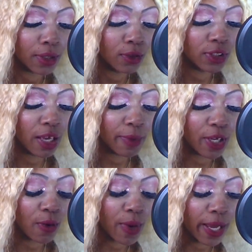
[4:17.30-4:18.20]
Who's coming
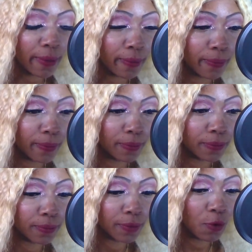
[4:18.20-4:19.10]
your way?
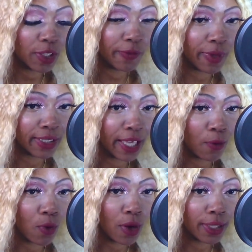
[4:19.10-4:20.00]
what the fuck they
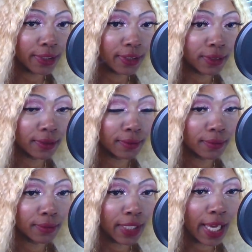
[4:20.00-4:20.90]
want.
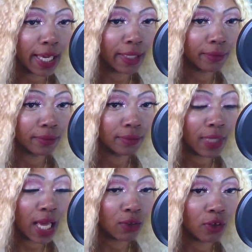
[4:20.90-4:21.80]
Okay.
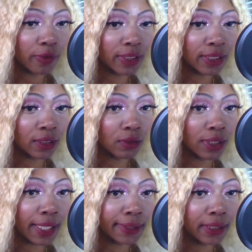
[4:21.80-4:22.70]
I don't know if this is a little
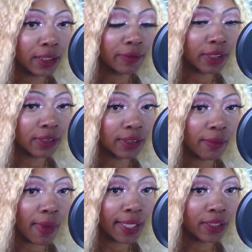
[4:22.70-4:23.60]
dusty, if this is
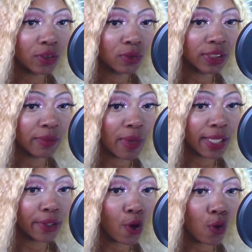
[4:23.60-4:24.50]
somebody new,
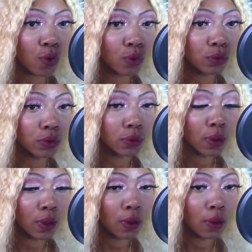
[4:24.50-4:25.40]
somebody old.
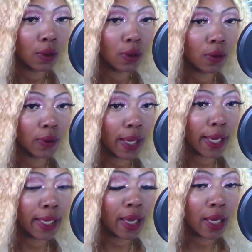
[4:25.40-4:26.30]

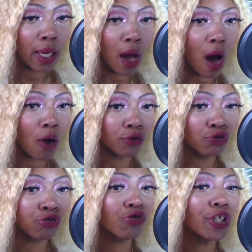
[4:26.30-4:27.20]
Okay. all
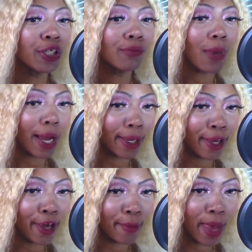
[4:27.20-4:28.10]
tree might
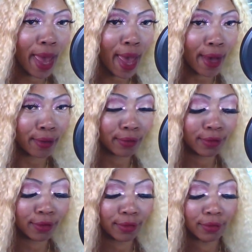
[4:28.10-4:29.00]
come
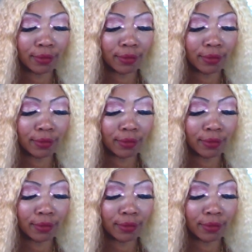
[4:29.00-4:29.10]
out.